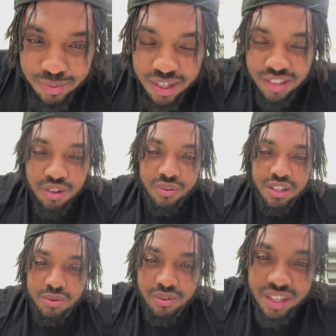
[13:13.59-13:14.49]
because if you're around
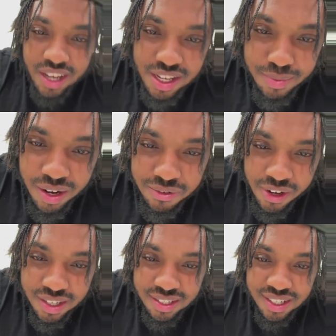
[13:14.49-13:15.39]
some greedy ass
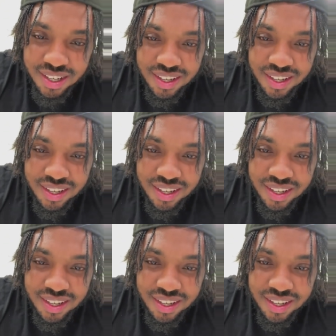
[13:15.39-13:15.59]
motherfuckers,